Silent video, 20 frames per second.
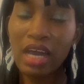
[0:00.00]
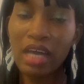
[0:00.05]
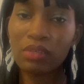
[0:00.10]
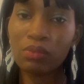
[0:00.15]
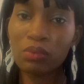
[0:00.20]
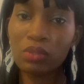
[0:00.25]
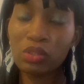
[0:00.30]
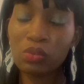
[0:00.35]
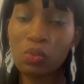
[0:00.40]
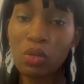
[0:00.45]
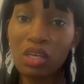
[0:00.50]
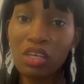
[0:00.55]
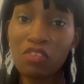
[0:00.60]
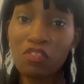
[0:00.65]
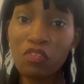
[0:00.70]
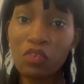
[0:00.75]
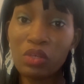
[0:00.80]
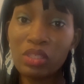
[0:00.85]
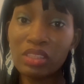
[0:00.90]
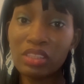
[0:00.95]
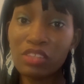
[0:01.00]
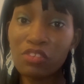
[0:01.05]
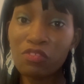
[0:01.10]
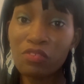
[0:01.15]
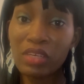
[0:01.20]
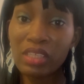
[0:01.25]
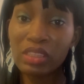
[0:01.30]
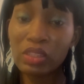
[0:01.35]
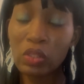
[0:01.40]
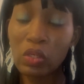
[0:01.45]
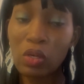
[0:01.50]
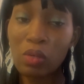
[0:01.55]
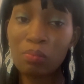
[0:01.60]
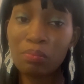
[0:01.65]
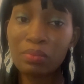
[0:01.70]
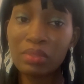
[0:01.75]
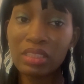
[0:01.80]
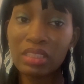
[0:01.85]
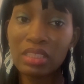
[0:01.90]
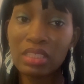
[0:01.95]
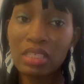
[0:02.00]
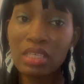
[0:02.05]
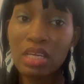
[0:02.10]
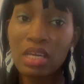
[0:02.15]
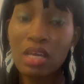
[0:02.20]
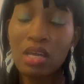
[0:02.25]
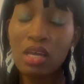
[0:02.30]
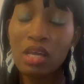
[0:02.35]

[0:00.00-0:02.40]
and was working for a different company.